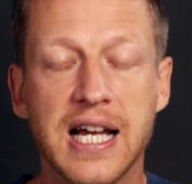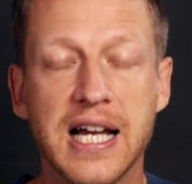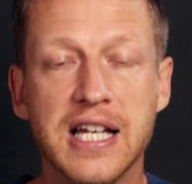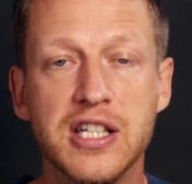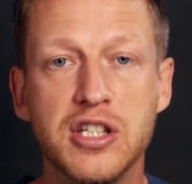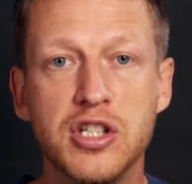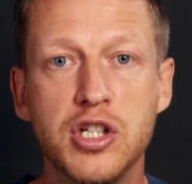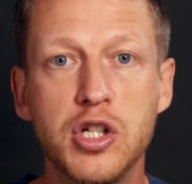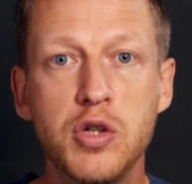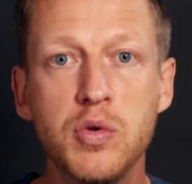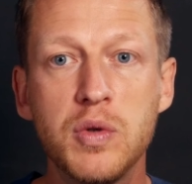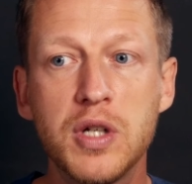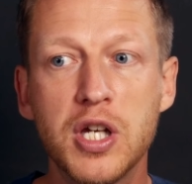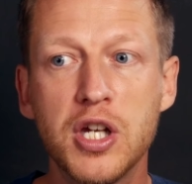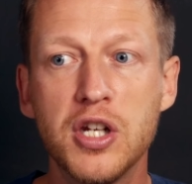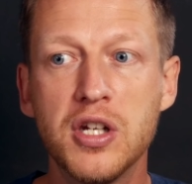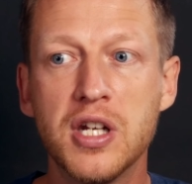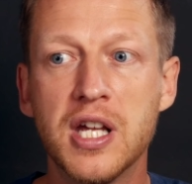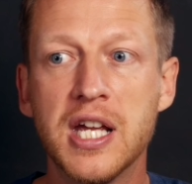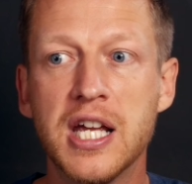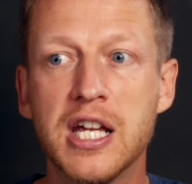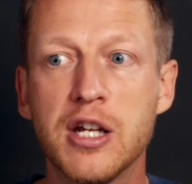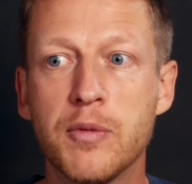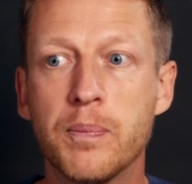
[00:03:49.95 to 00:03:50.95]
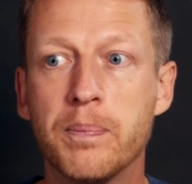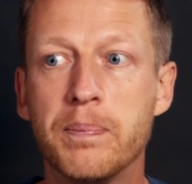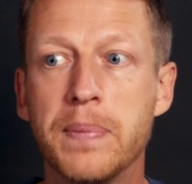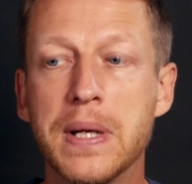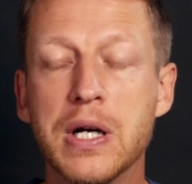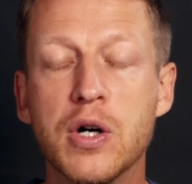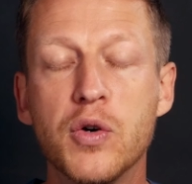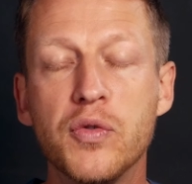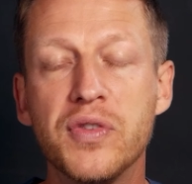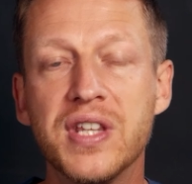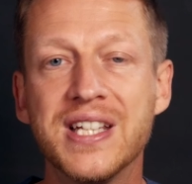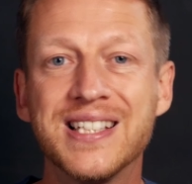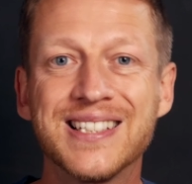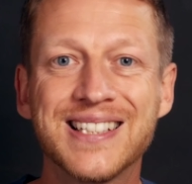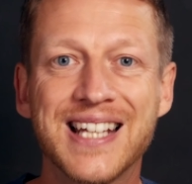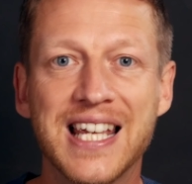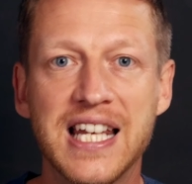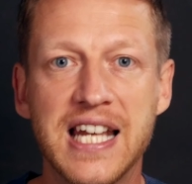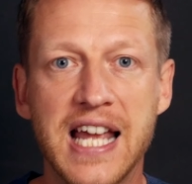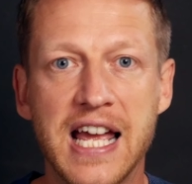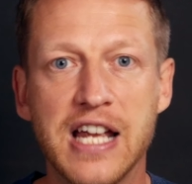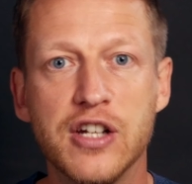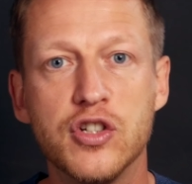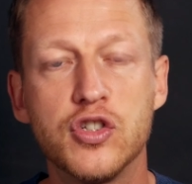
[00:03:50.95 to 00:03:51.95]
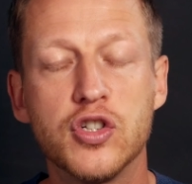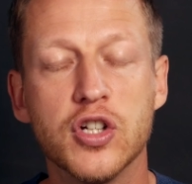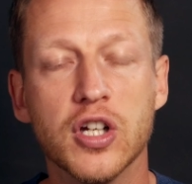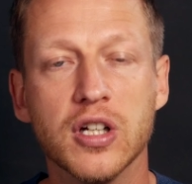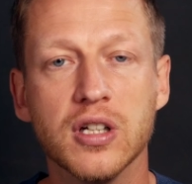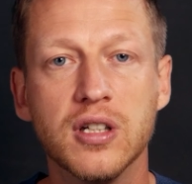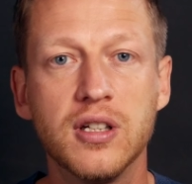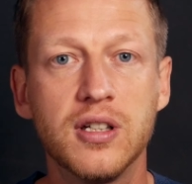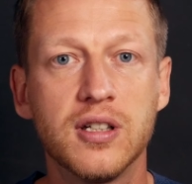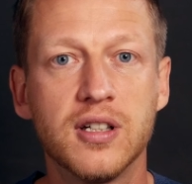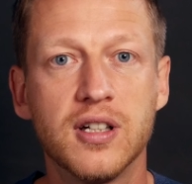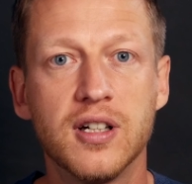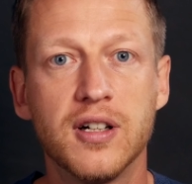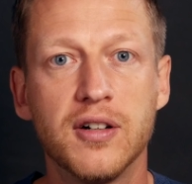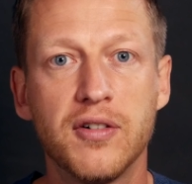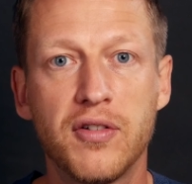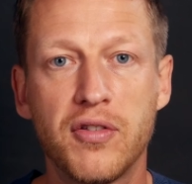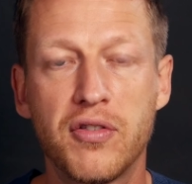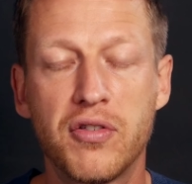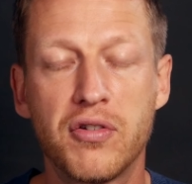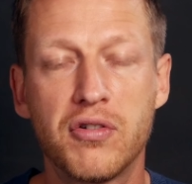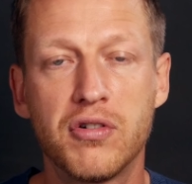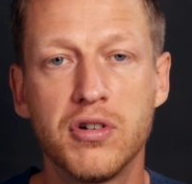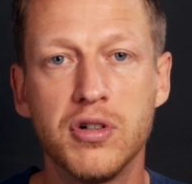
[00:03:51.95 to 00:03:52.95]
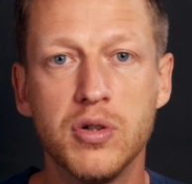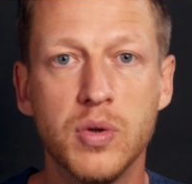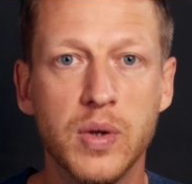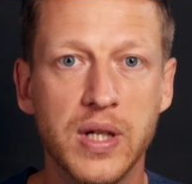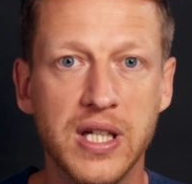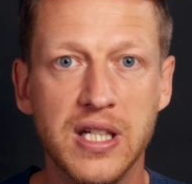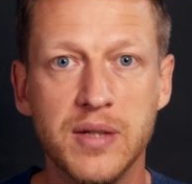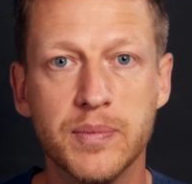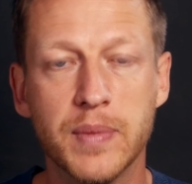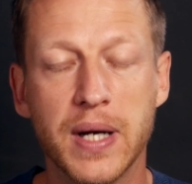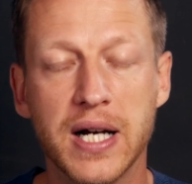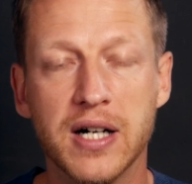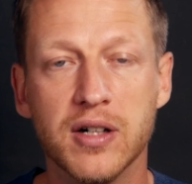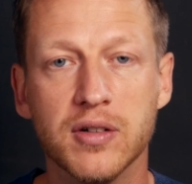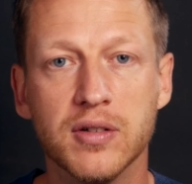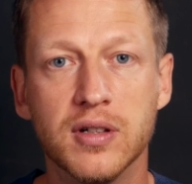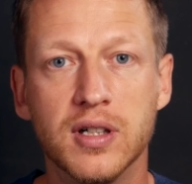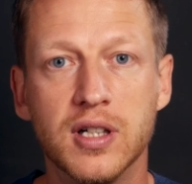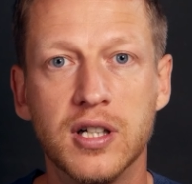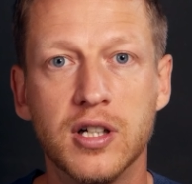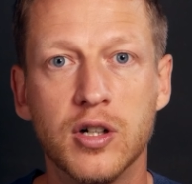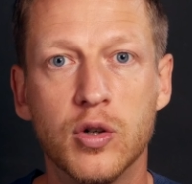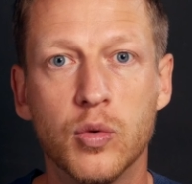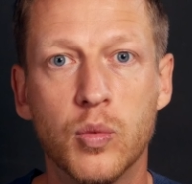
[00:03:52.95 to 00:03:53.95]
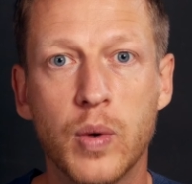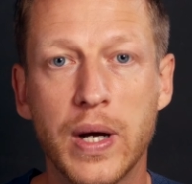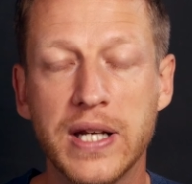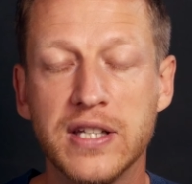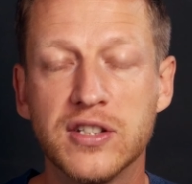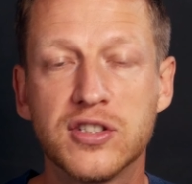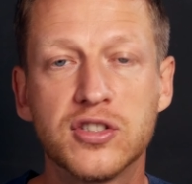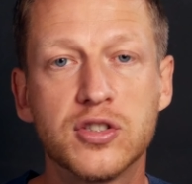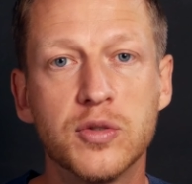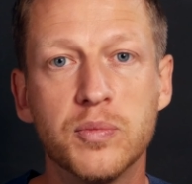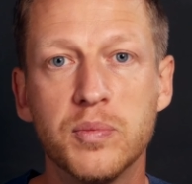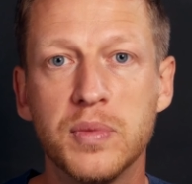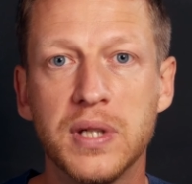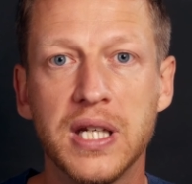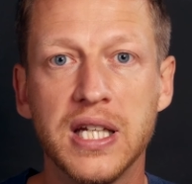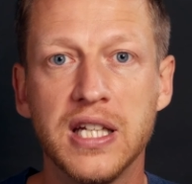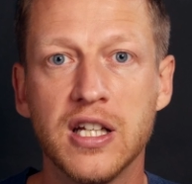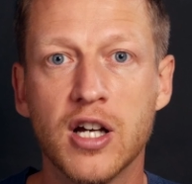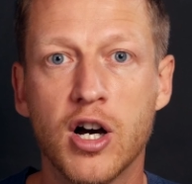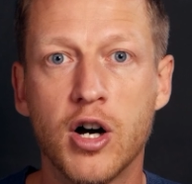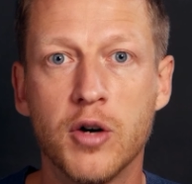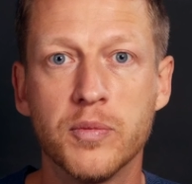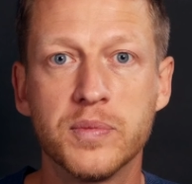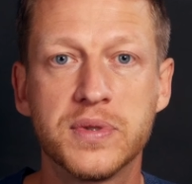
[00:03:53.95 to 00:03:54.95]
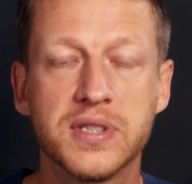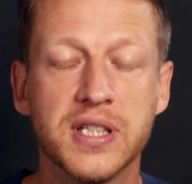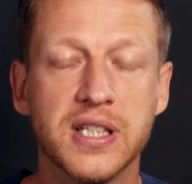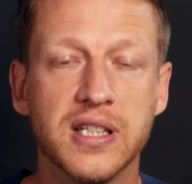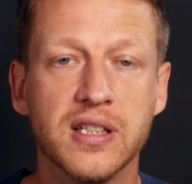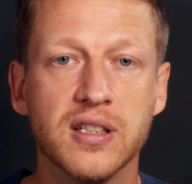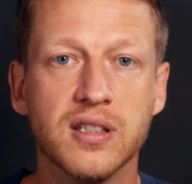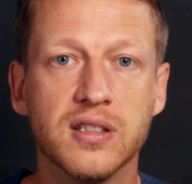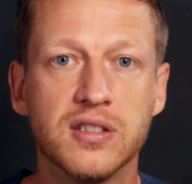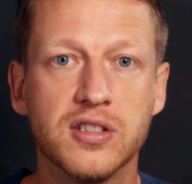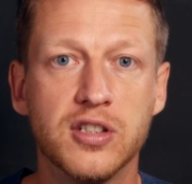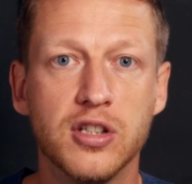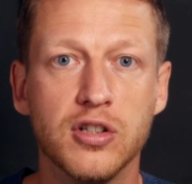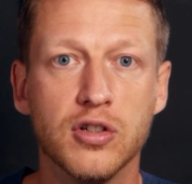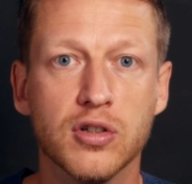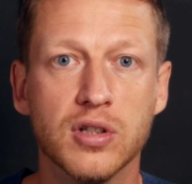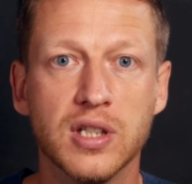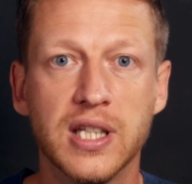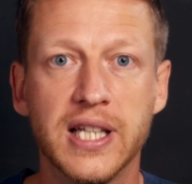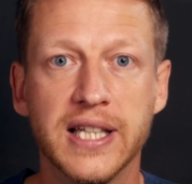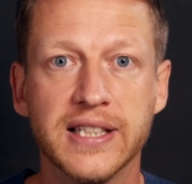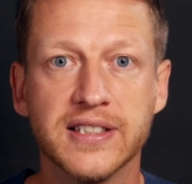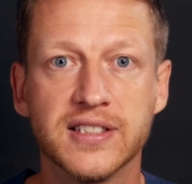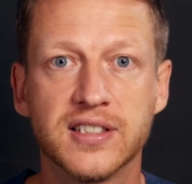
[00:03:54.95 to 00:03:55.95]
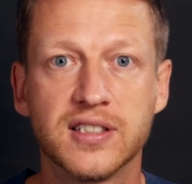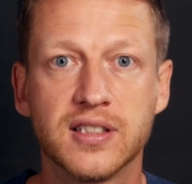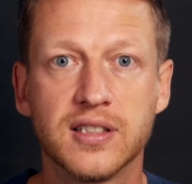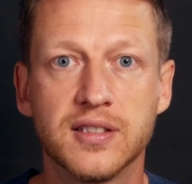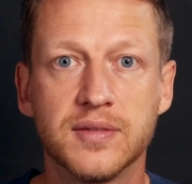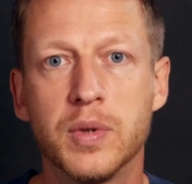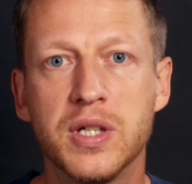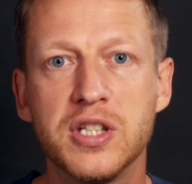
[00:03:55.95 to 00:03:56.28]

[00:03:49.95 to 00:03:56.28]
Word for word: And you can build this connection through email when somebody opts in to your list.